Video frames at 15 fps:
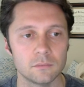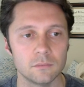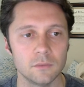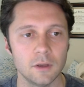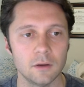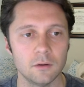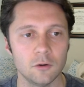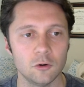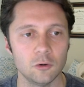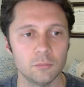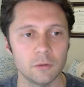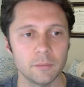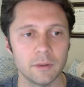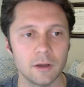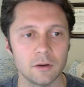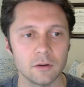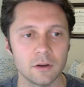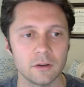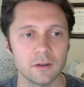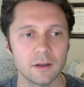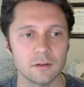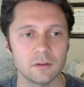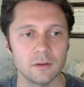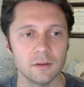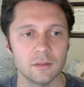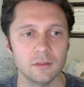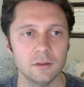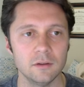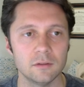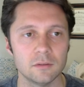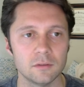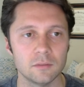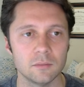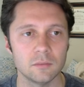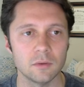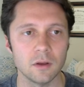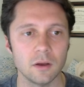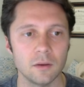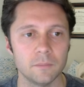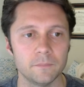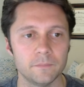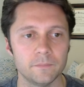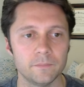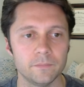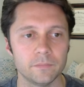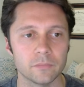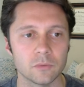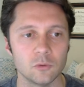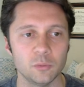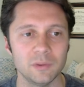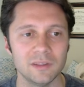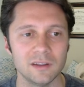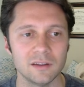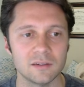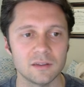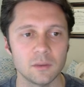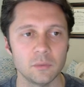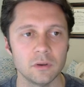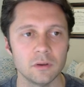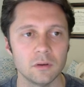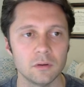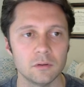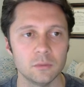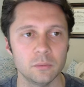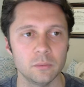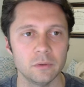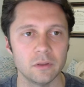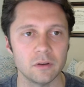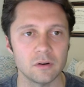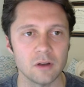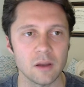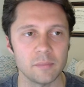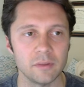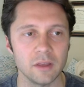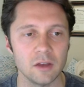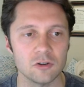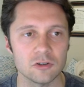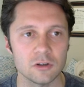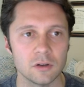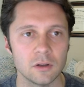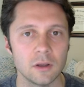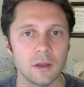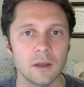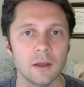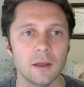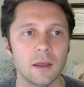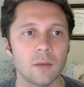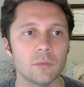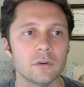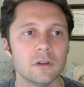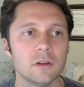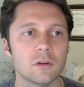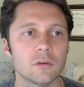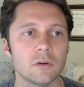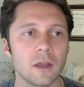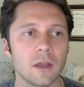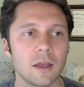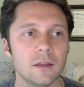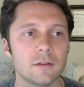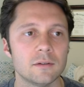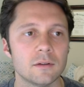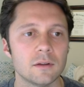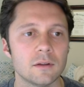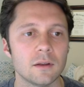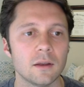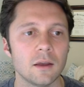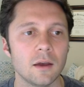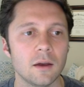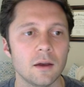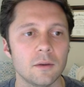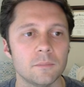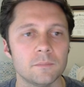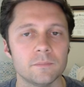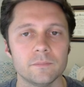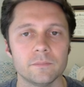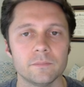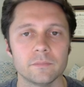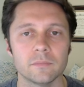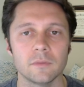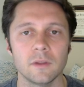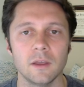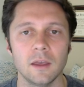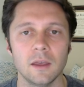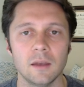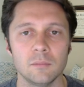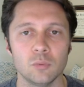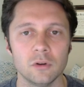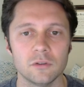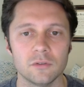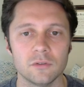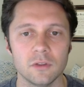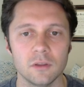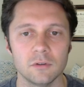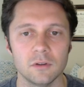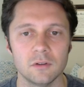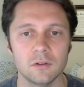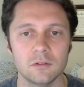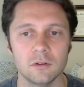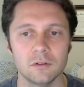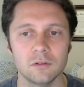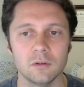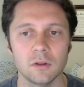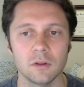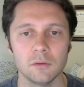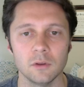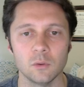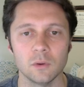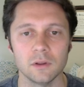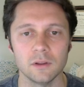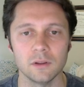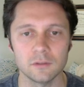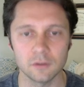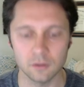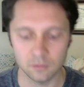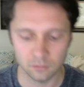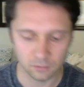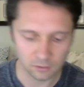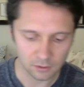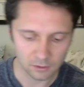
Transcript: yeah, home, about, contacts, like these will be links that we can go to within our application, and we'll need to create endpoints for them. So let's just do that really quickly. So